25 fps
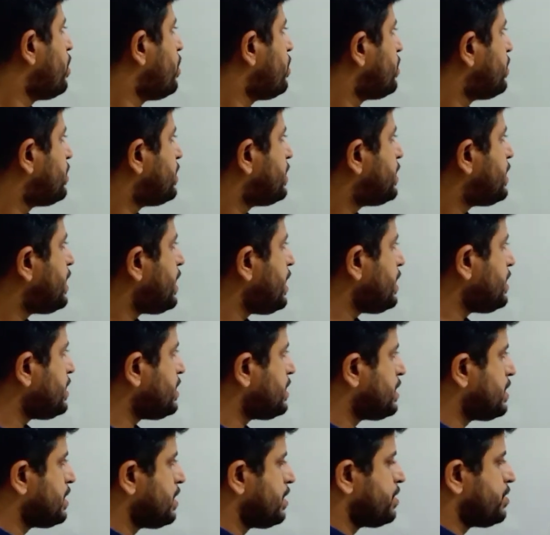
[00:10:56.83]
these
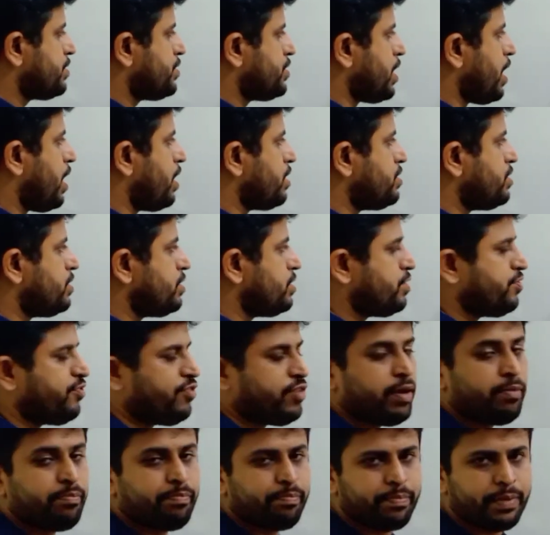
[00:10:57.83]
charges
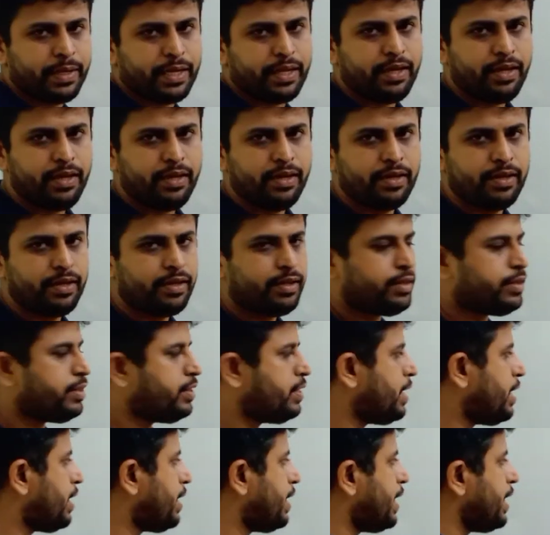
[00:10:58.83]
from P, they
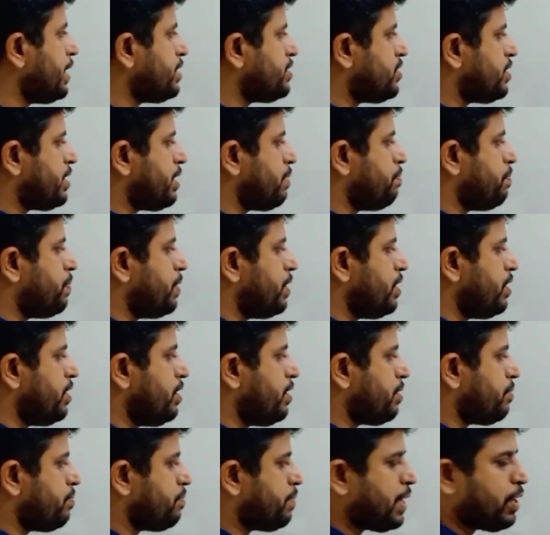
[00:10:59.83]
get repelled
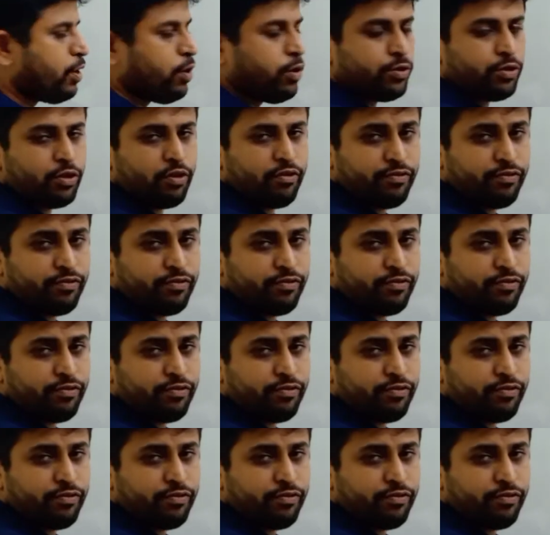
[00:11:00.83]
because of